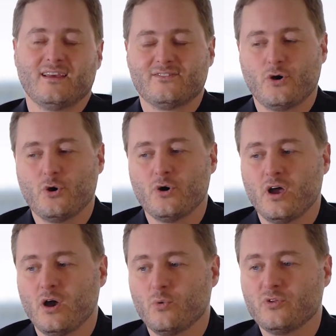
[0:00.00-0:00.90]
So
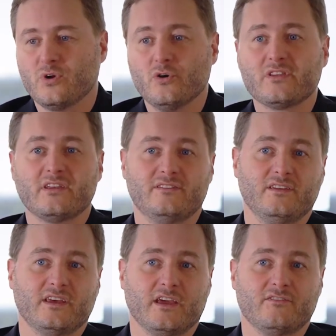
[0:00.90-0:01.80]
when we looked at
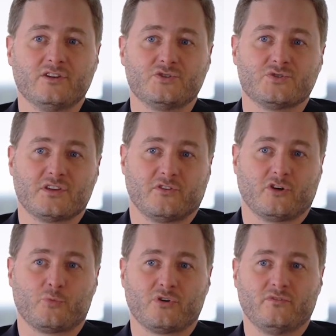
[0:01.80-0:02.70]
TDK Ventures as a
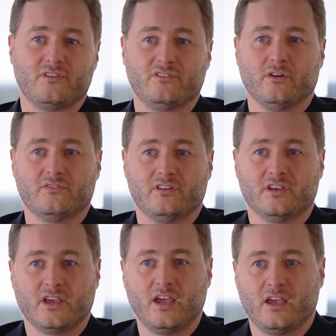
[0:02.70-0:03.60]
corporate VC of
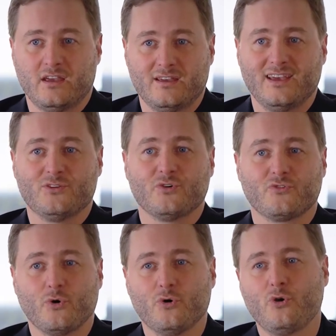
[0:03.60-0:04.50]
TDK, it was
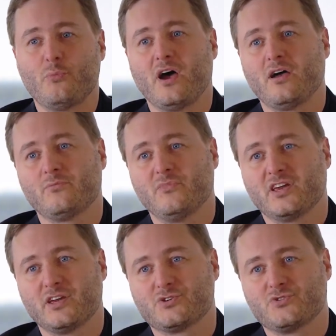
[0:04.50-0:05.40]
all about
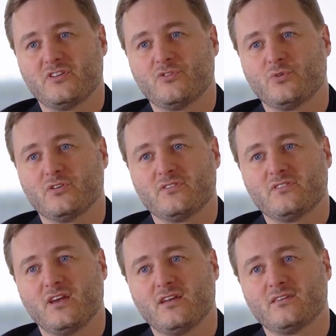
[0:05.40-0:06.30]
making sure that we
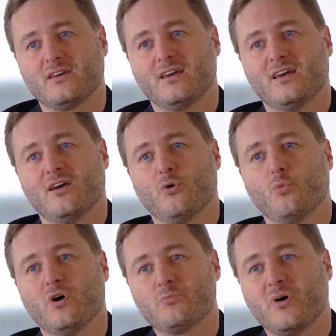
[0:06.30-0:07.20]
understand
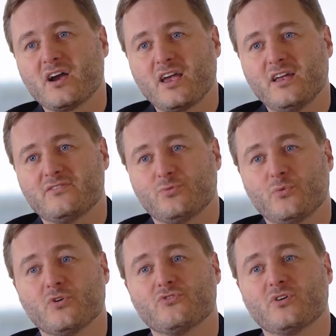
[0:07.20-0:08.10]
what markets we
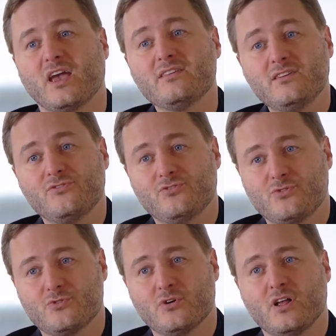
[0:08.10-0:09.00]
want to get
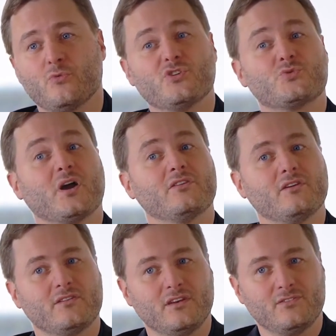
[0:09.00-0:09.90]
into, which we are
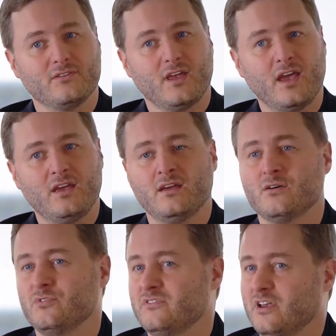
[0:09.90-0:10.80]
not in today,
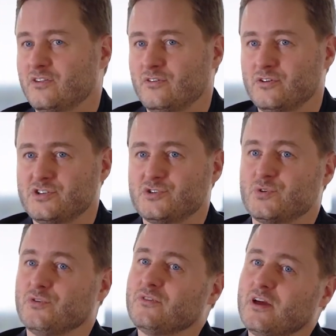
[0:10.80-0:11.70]
with technologies
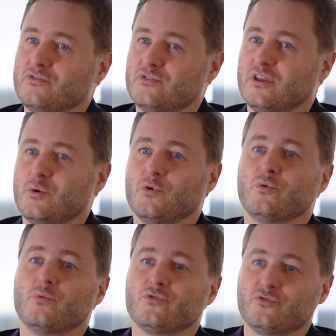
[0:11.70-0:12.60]
we don't have today, but
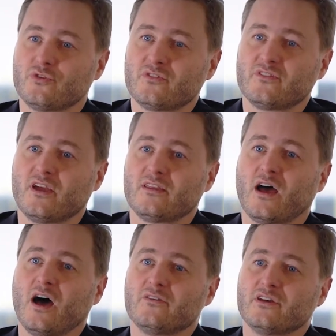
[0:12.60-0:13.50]
we want to understand
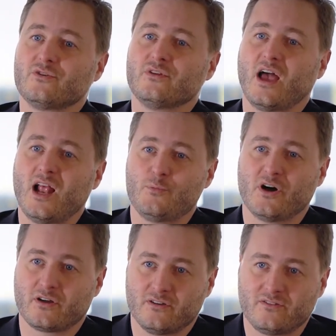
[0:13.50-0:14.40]
how they could help
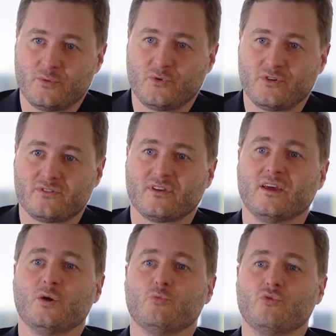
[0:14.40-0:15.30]
our customers
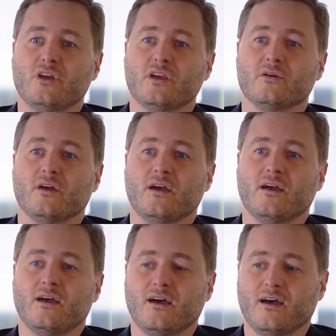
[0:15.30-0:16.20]
bring,
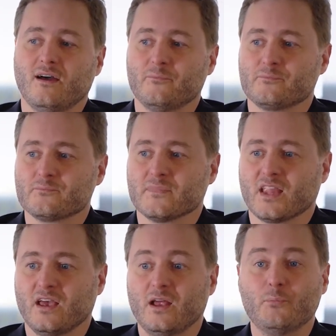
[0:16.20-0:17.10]
um,
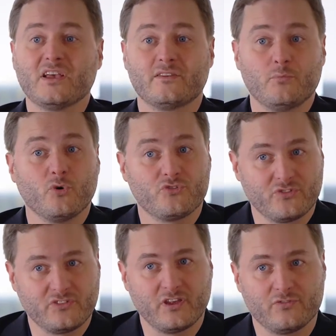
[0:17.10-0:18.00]
make them more
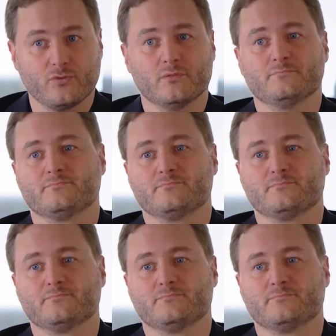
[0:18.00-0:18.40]
successful.